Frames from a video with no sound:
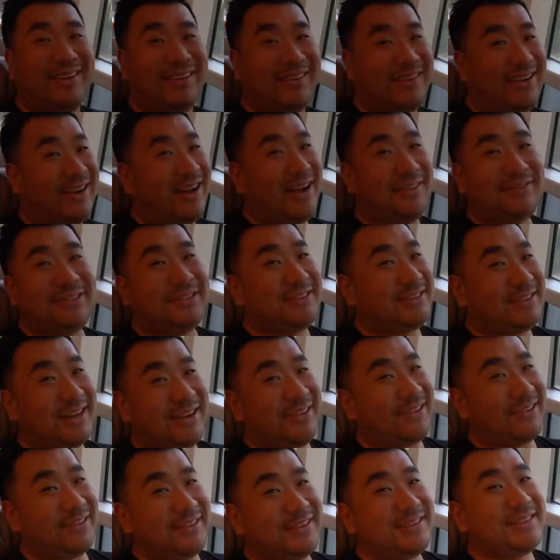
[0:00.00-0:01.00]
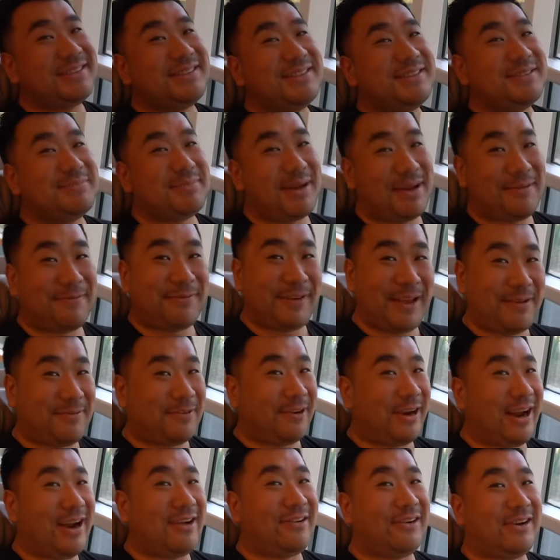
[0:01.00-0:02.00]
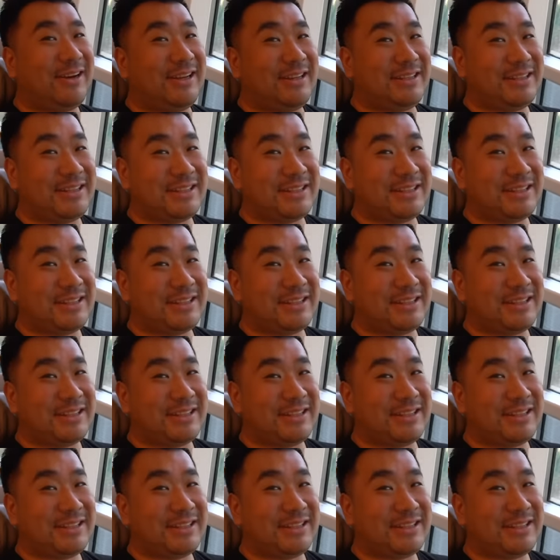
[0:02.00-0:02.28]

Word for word: I have to tell you, this is my favorite area in